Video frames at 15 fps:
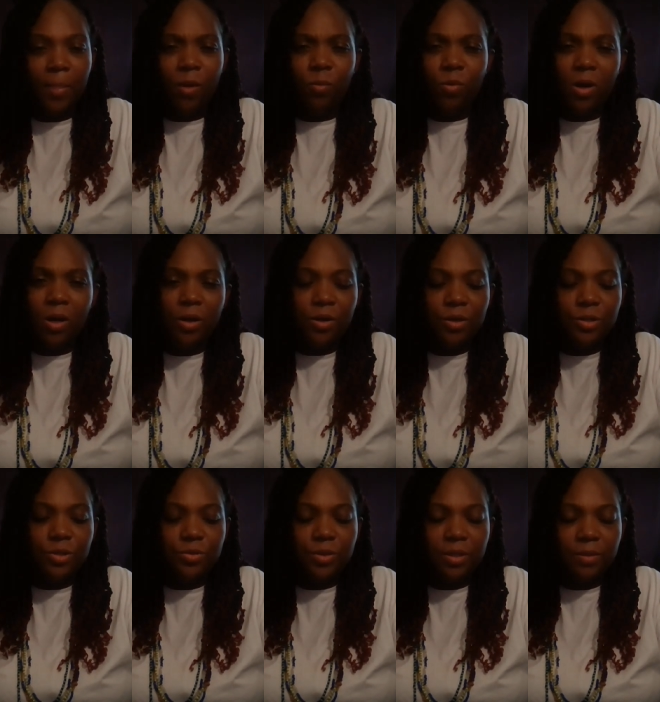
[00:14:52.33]
What are your
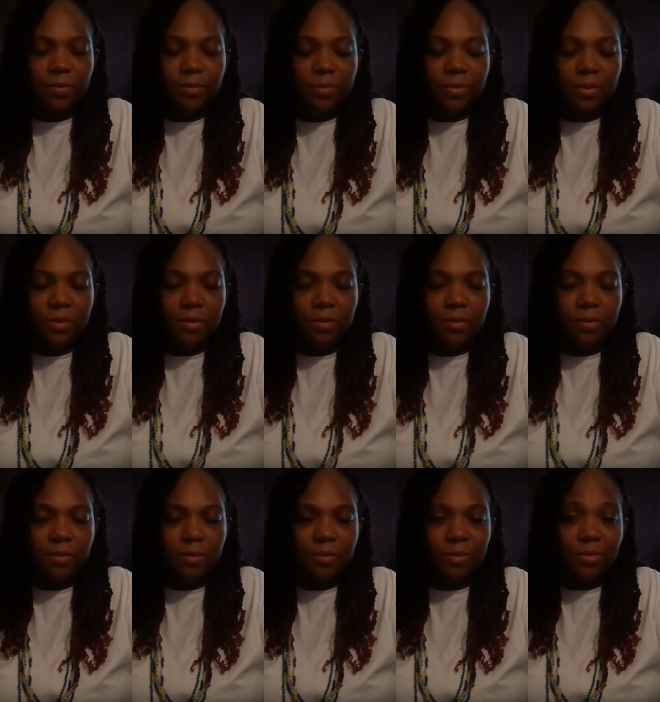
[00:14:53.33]
dreams?
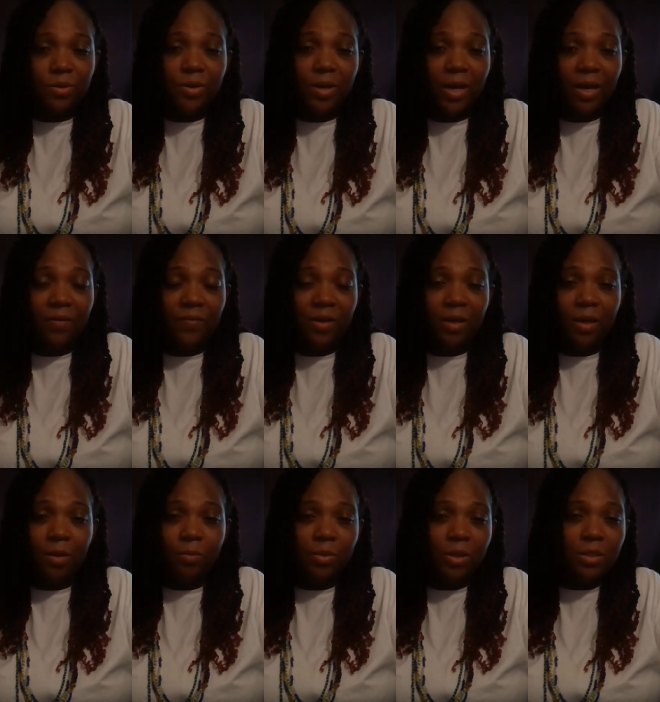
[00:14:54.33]
Do you have any
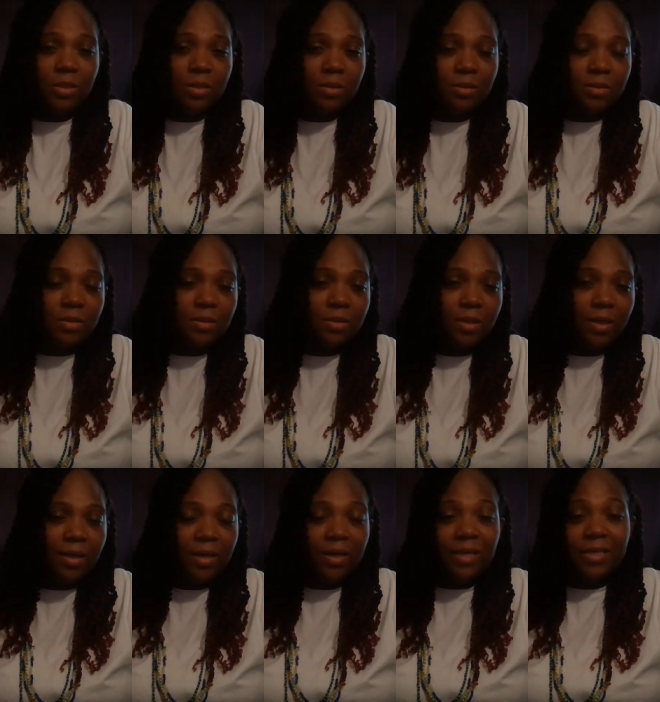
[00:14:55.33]
ambitions?
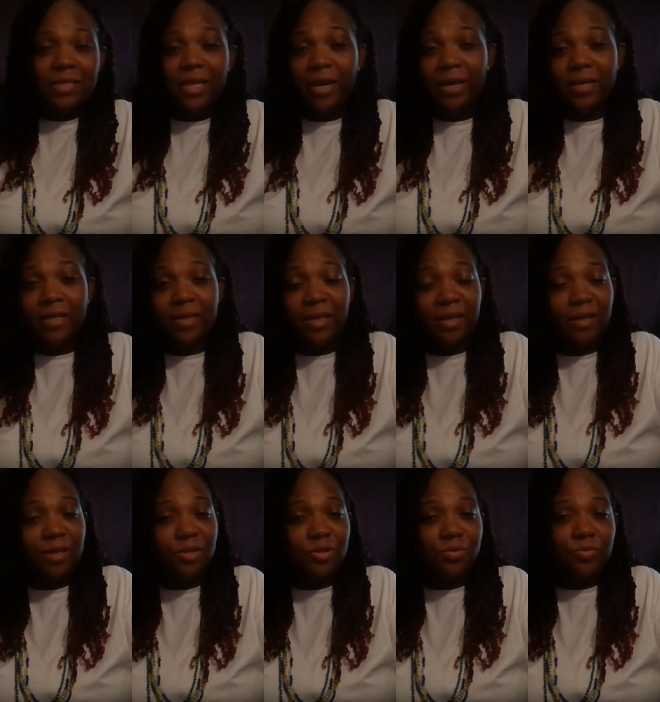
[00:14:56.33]
Is there anything
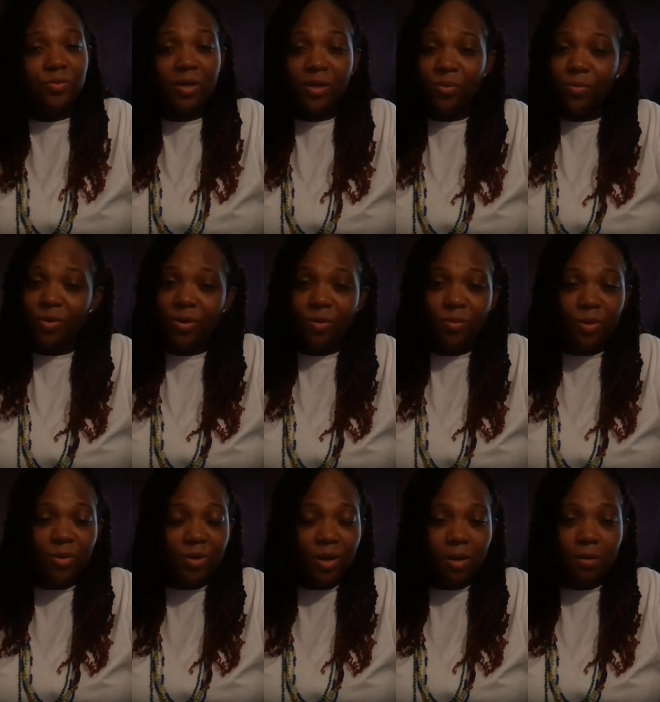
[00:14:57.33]
that you really want to
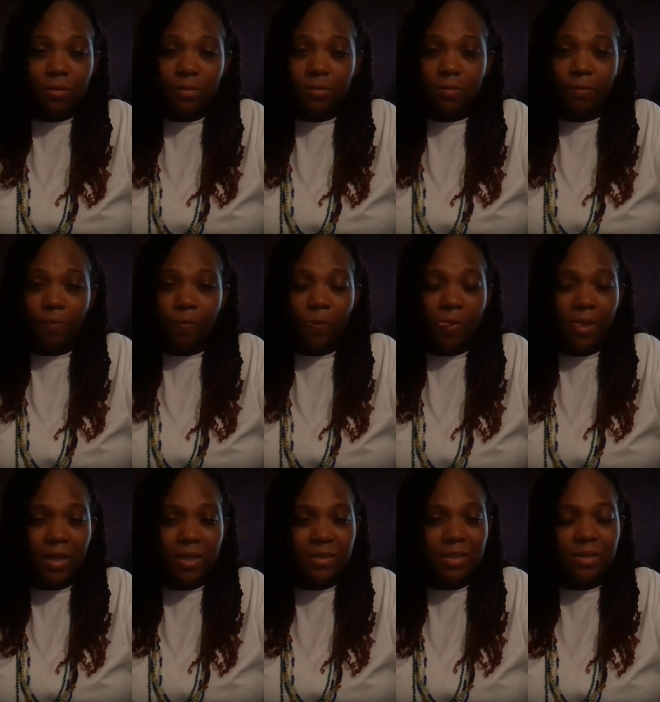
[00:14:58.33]
work on?
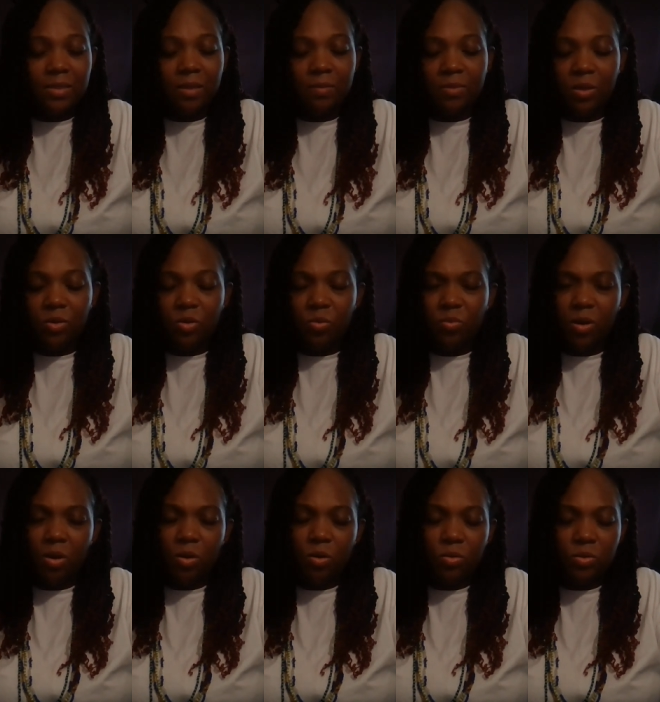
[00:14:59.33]
Is there something you've been
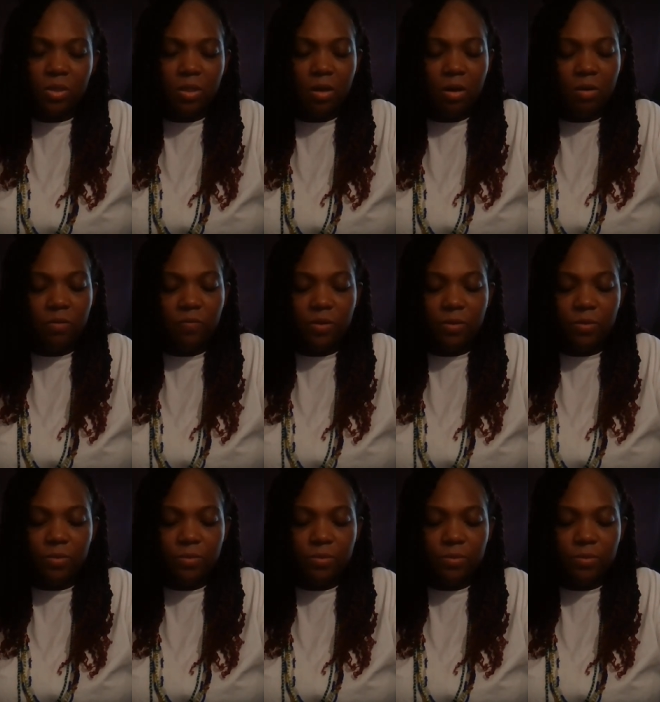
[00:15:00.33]
holding off on?